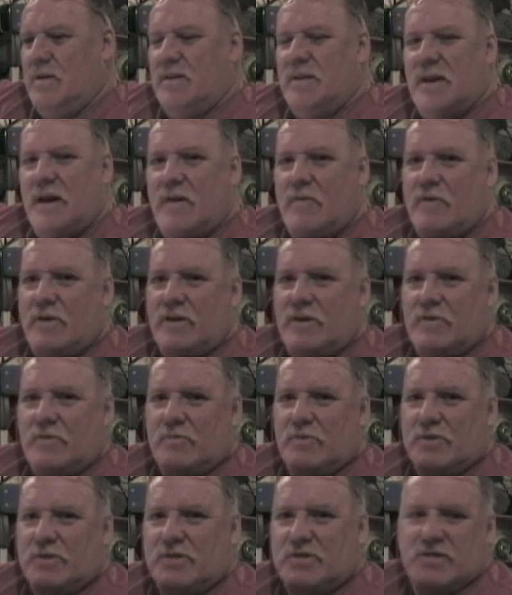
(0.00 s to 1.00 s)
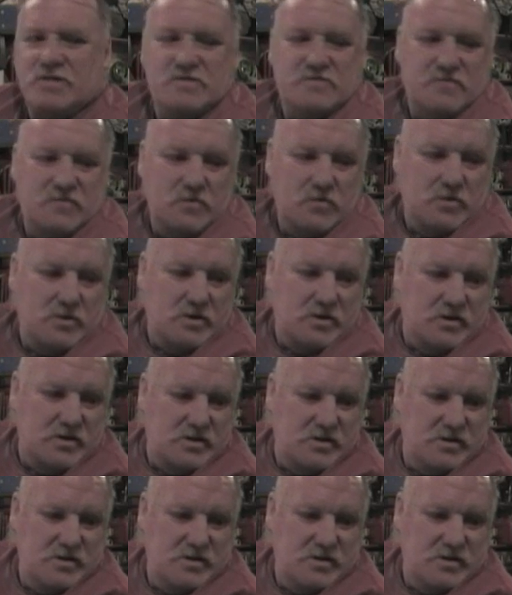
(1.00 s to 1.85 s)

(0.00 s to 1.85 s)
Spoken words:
now I know what this is for.